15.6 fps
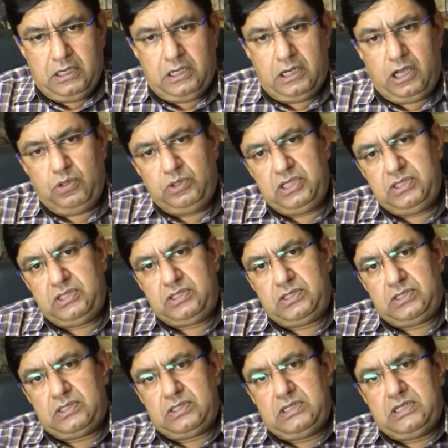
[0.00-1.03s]
Now
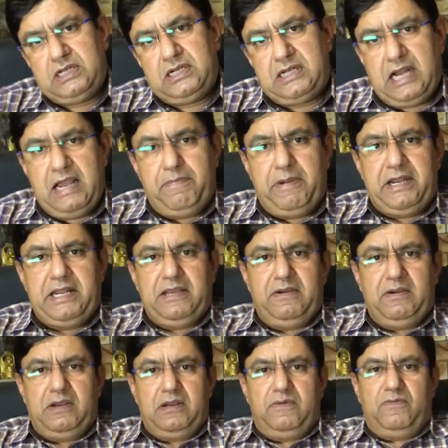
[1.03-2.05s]
this intrahepatic
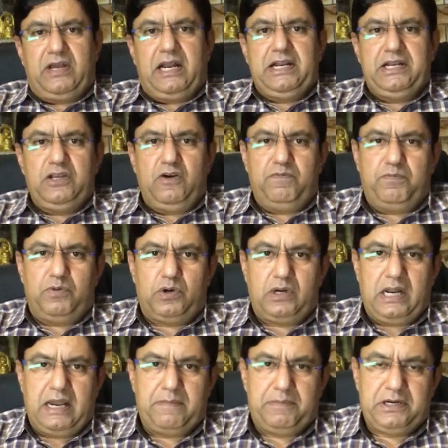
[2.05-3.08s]
variety of
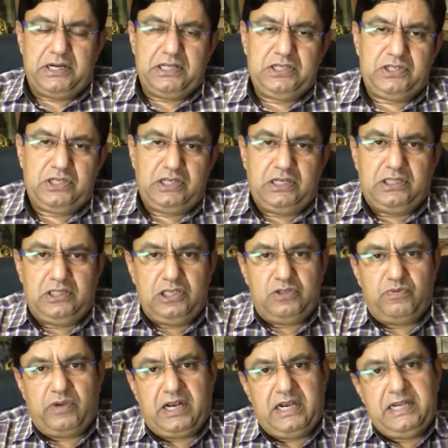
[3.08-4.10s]
portal hypertension, in this
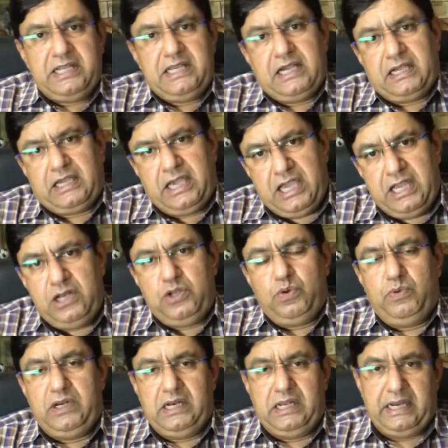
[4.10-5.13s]
variety again you
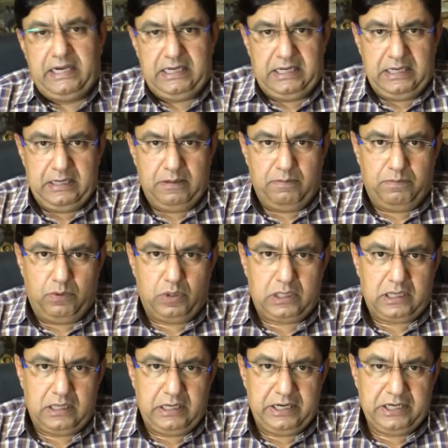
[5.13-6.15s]
will get
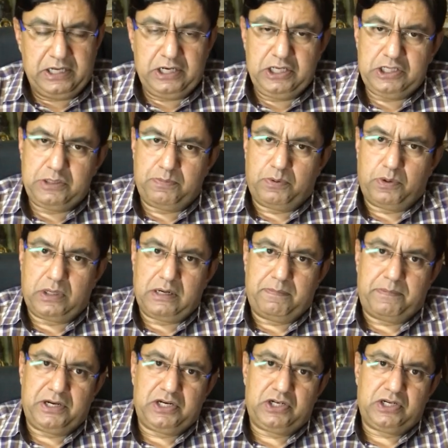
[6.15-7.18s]
increased portal
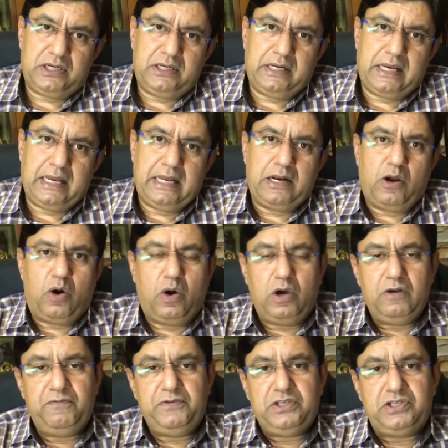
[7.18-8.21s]
pressure and
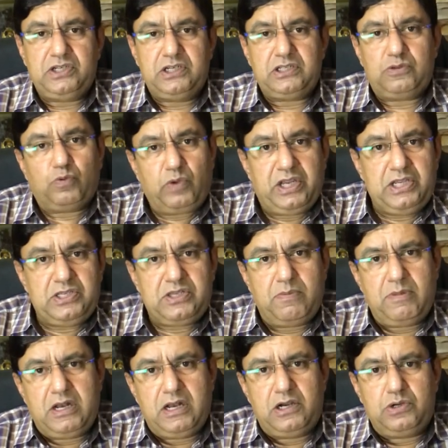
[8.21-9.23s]
all features very
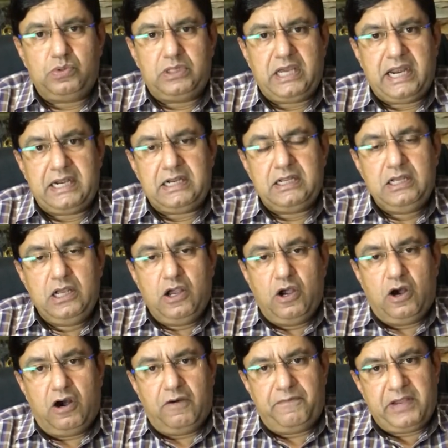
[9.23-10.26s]
similar to that
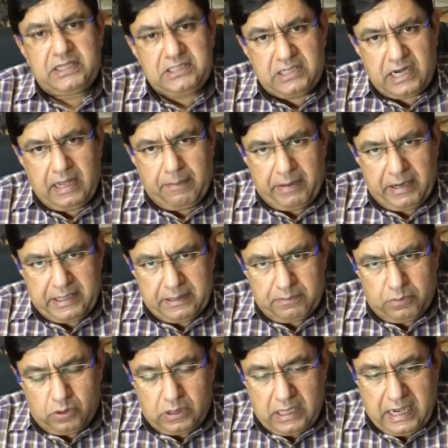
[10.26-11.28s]
of extrahepatic
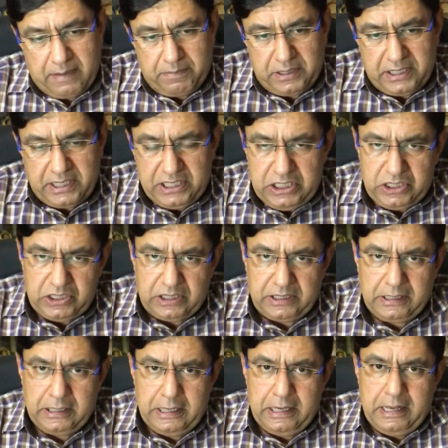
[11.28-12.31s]
portal hypertension.
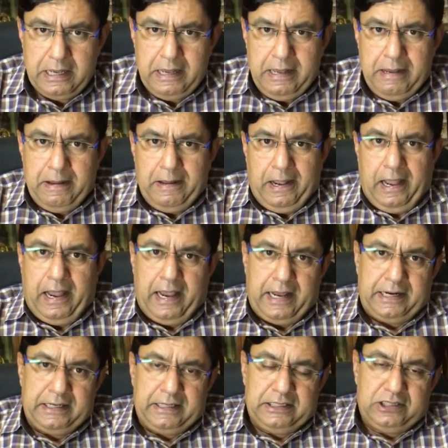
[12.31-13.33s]

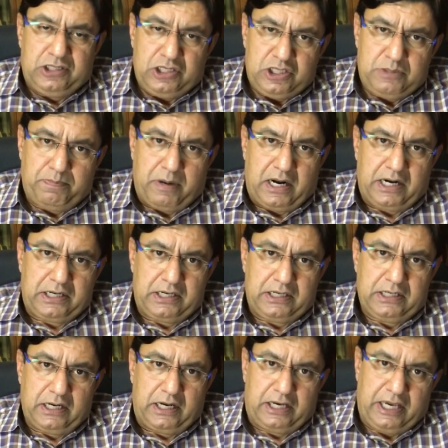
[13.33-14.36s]
And in this part
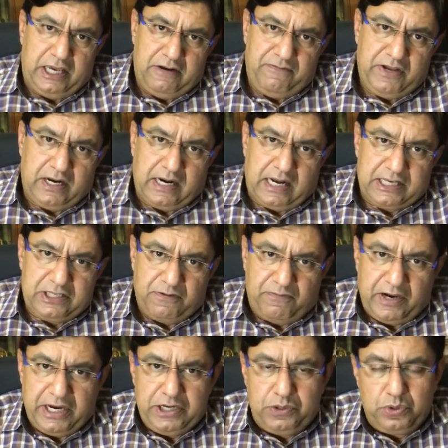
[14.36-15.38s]
again we
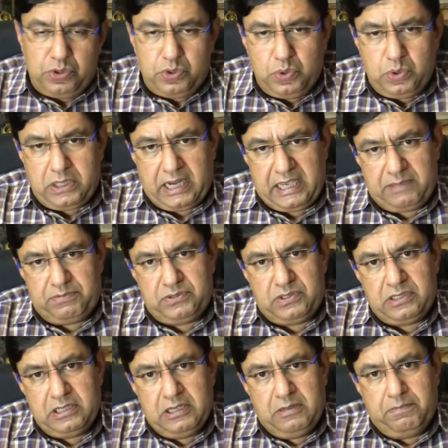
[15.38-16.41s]
classify into two
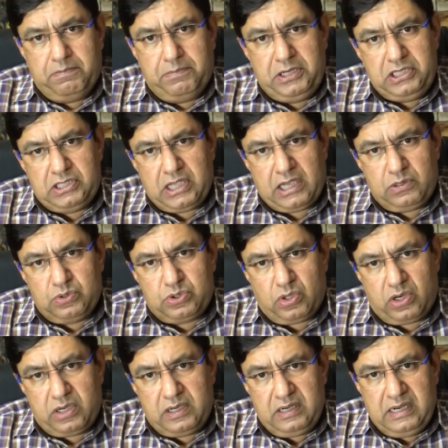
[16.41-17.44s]
types:
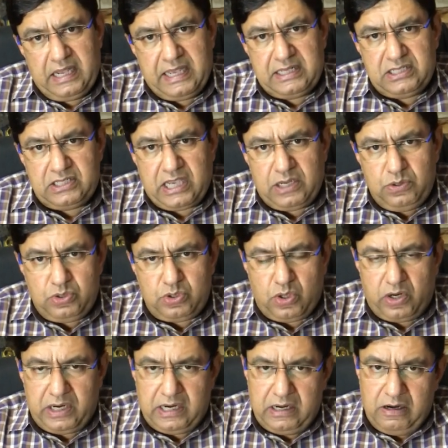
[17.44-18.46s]
pre-sinusoidal and
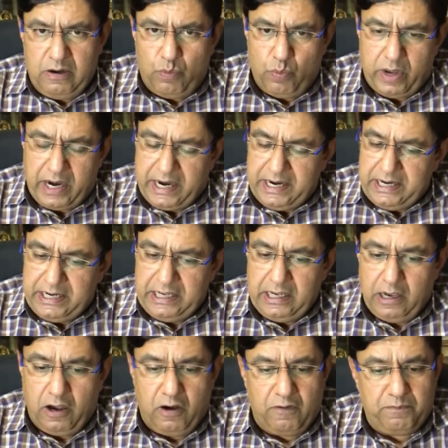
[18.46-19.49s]
sinusoidal
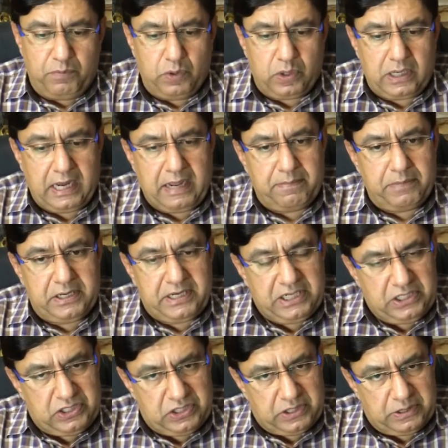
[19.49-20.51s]
variety of portal
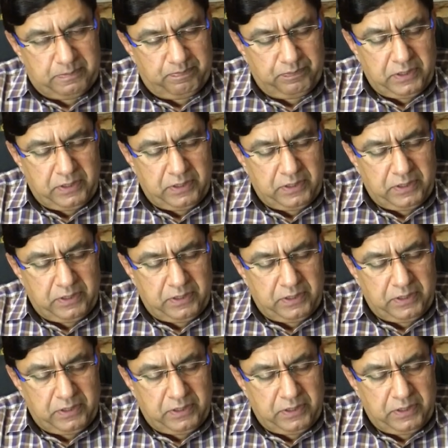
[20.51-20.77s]
hypertension.